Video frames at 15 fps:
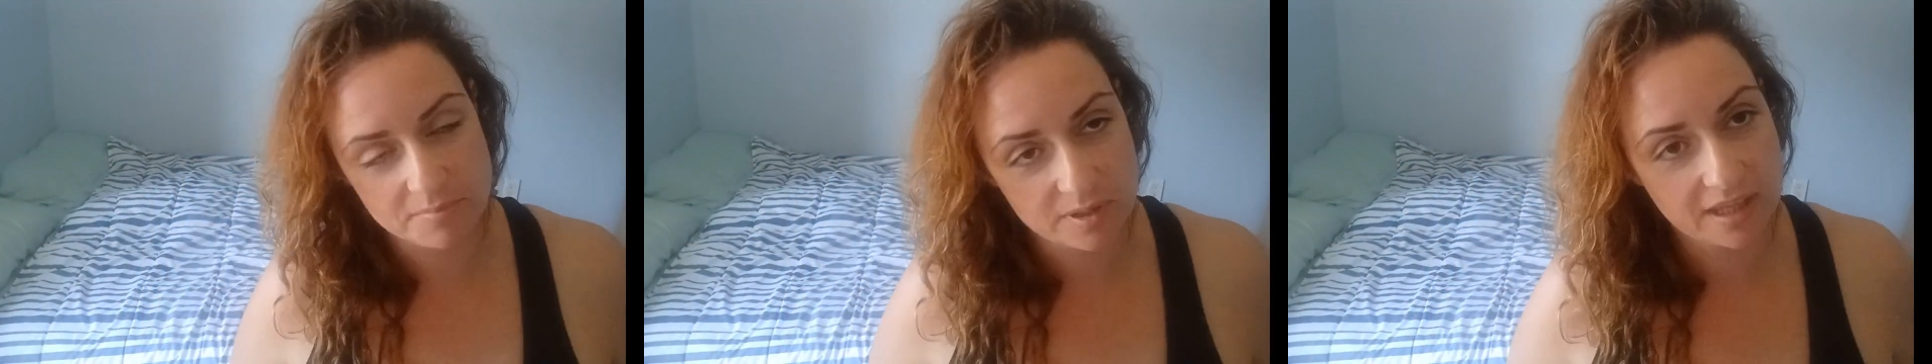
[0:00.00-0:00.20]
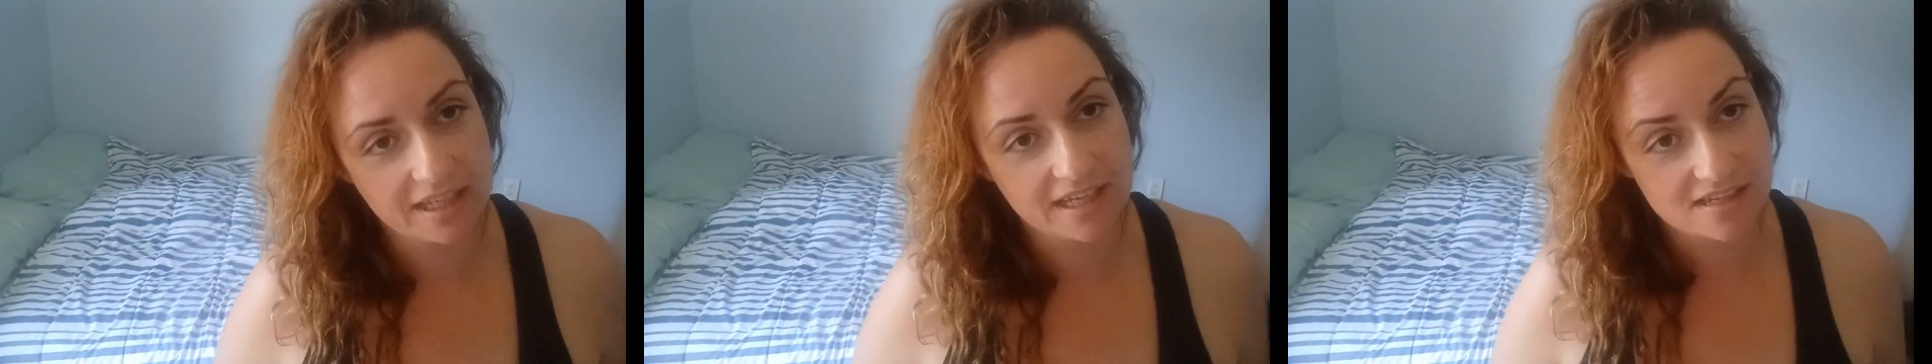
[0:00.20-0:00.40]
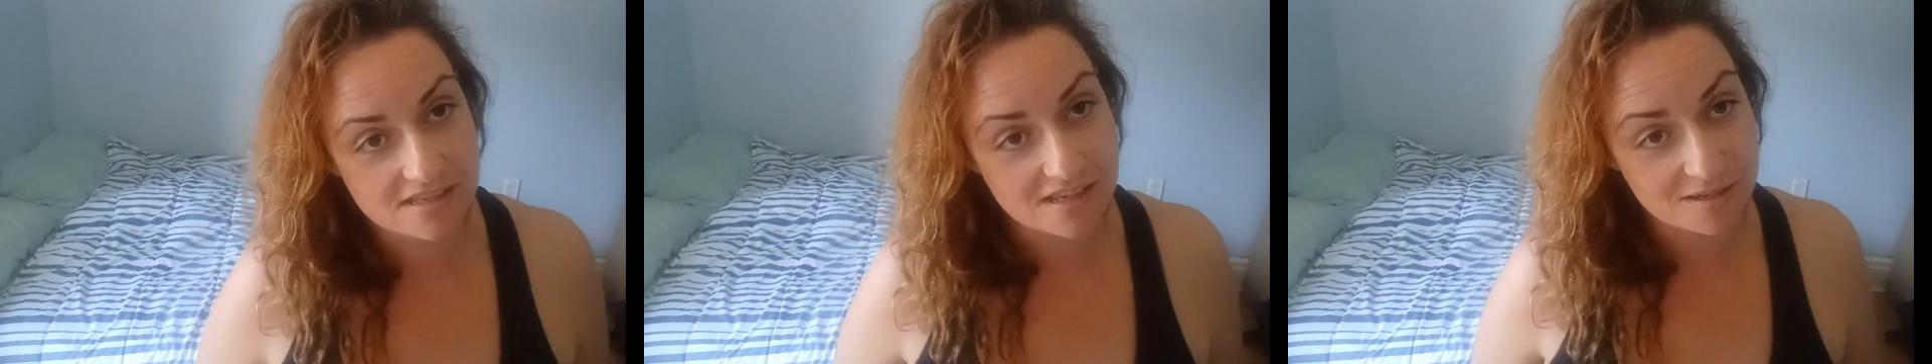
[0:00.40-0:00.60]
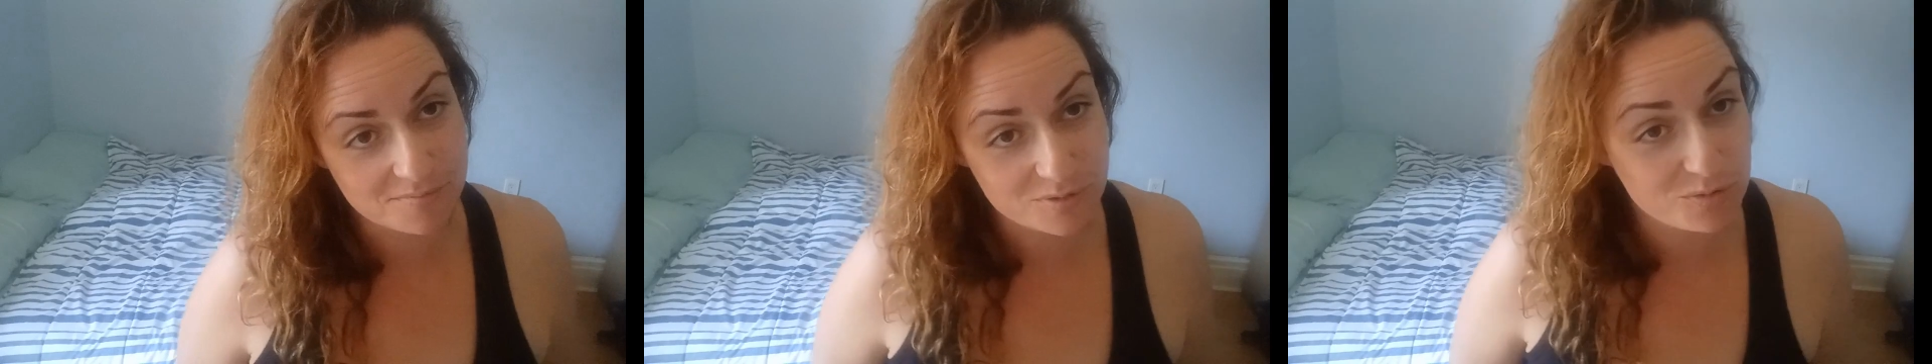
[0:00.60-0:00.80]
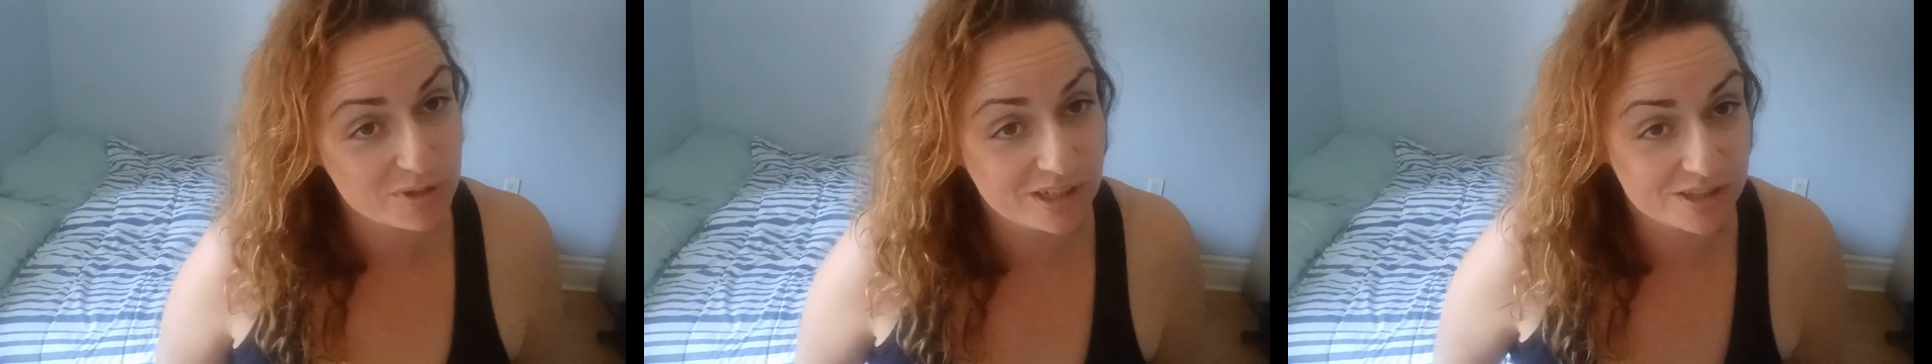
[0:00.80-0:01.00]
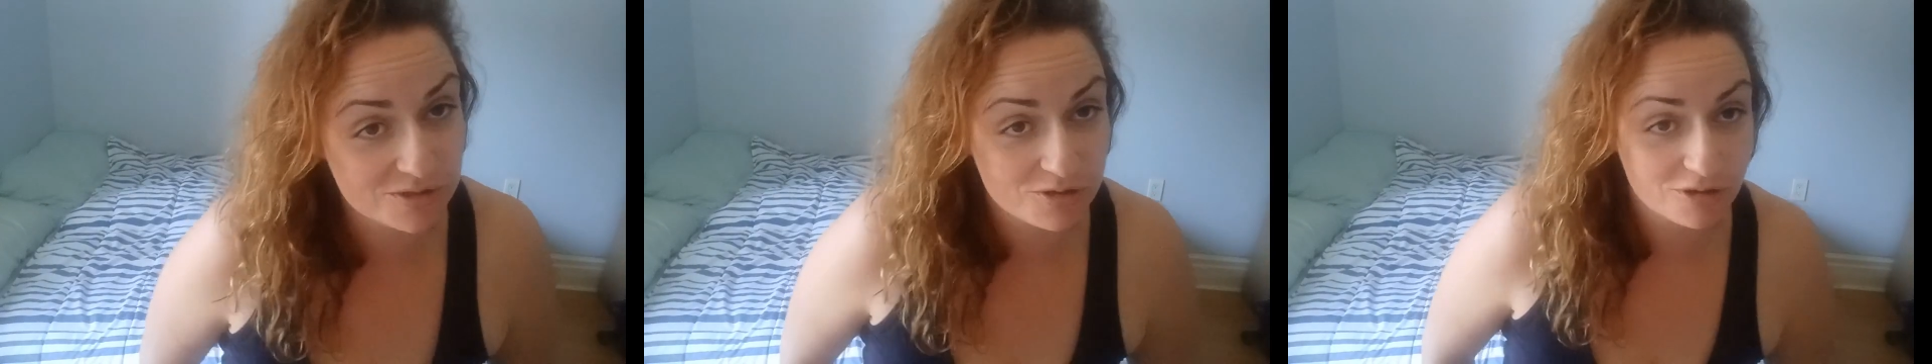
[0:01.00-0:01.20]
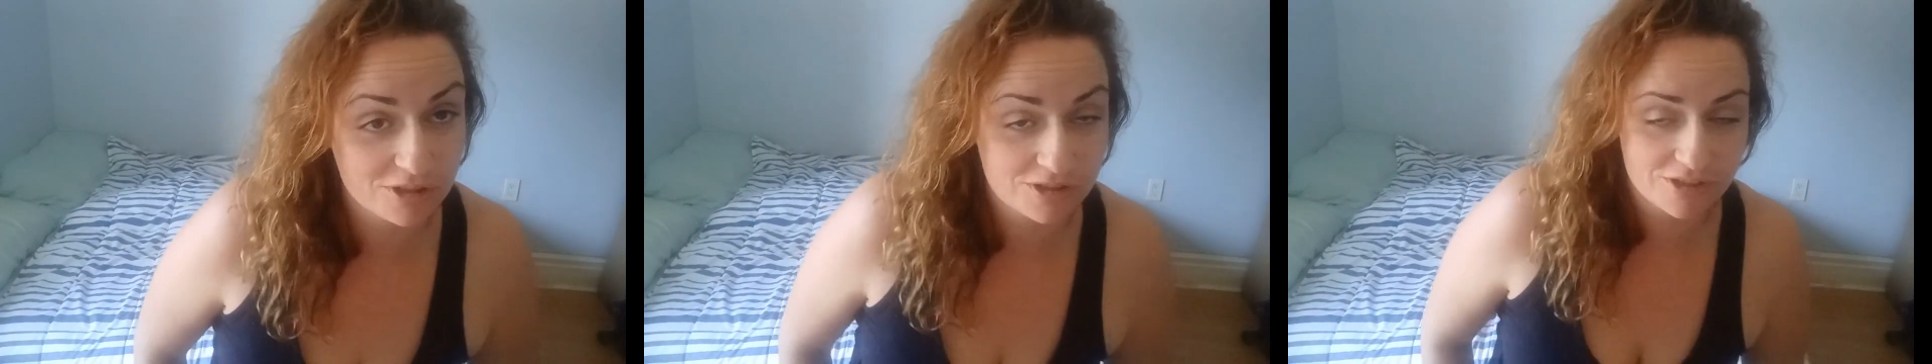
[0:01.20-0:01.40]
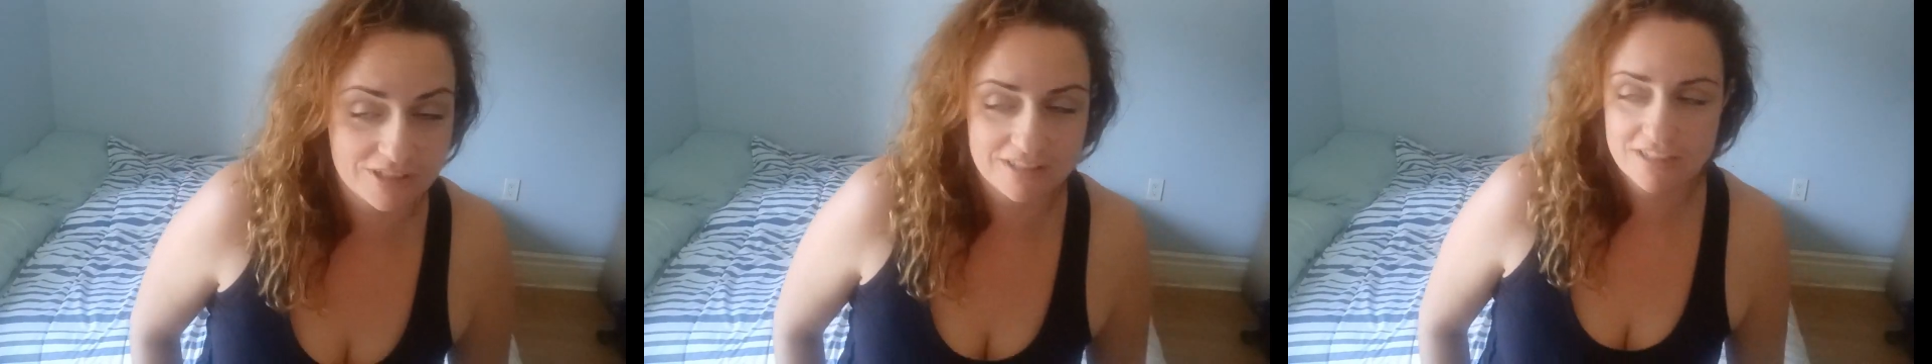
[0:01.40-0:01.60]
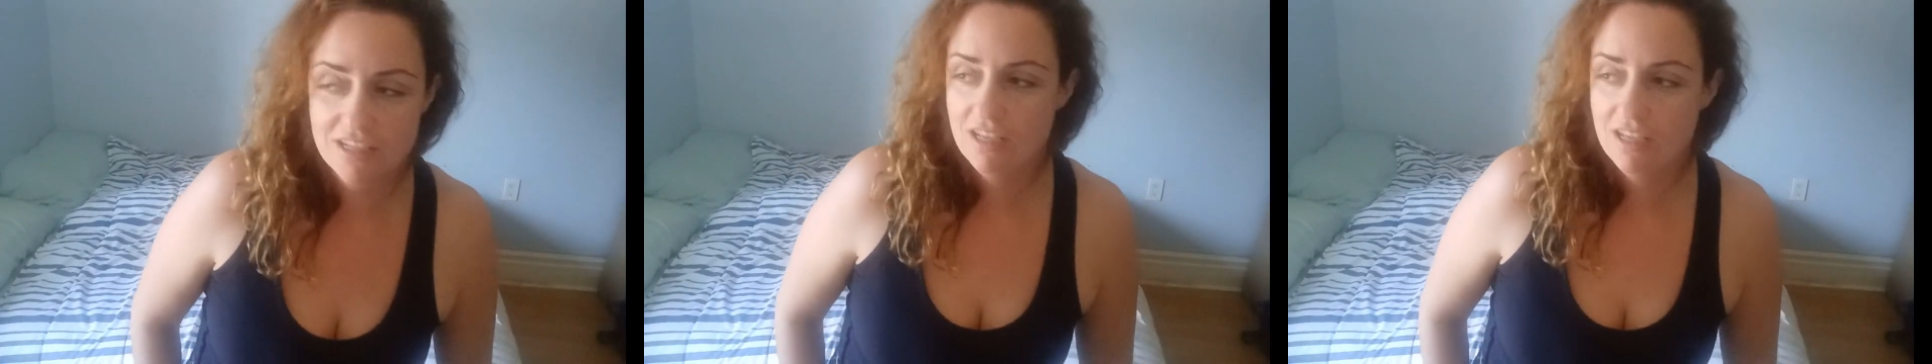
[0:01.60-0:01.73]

but like I said, I'm doing construction